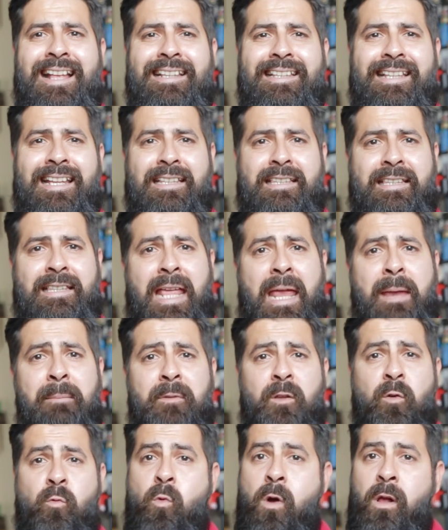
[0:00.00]
that tamed
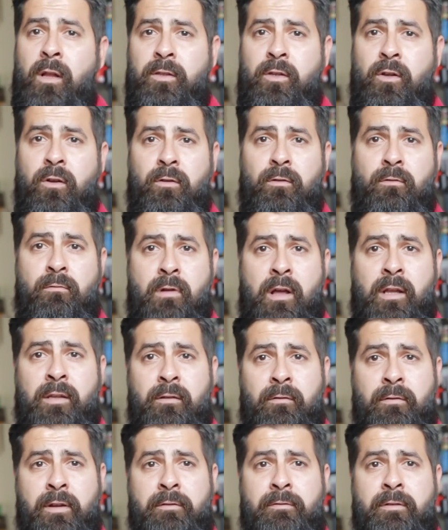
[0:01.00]
the wild Colorado
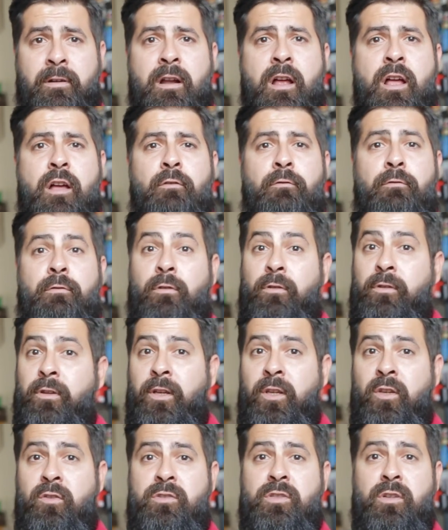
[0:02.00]
River for the
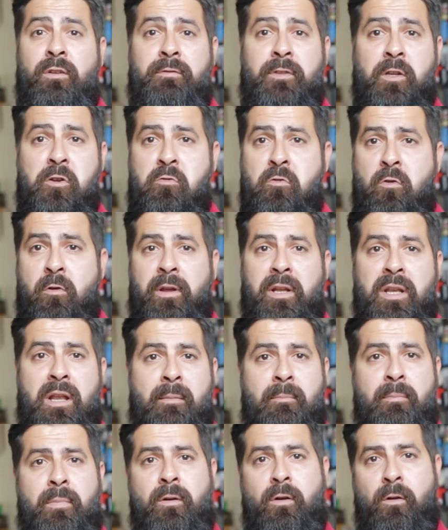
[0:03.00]
use of the growing
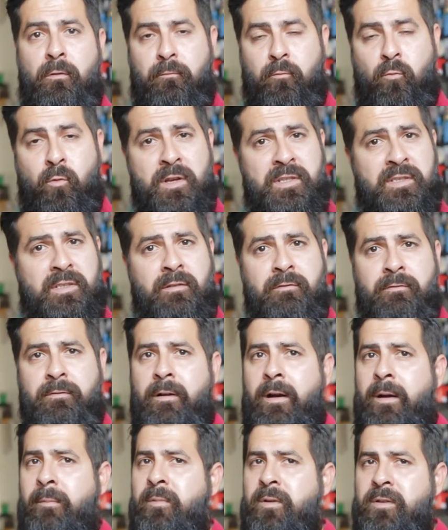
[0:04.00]
number of western
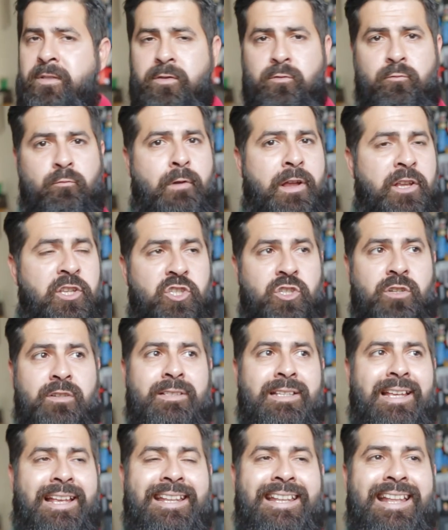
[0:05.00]
farmers,
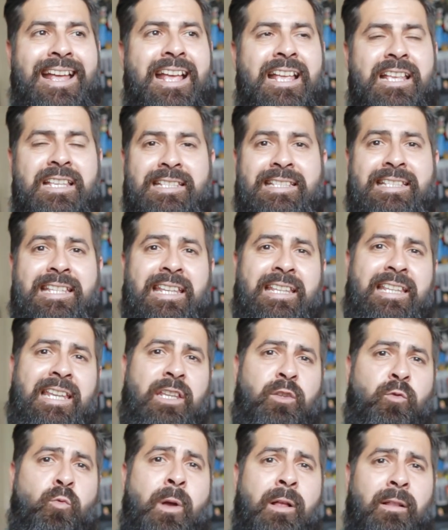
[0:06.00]
ranchers, and city
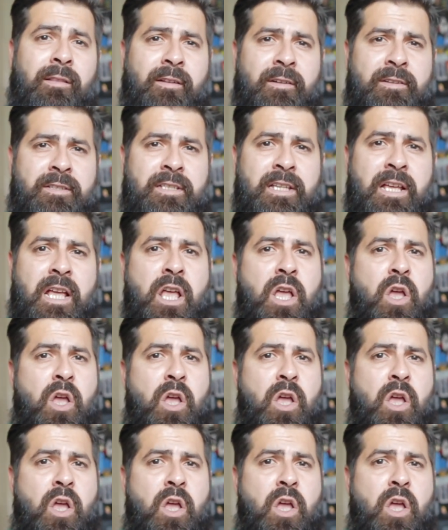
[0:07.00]
dwellers.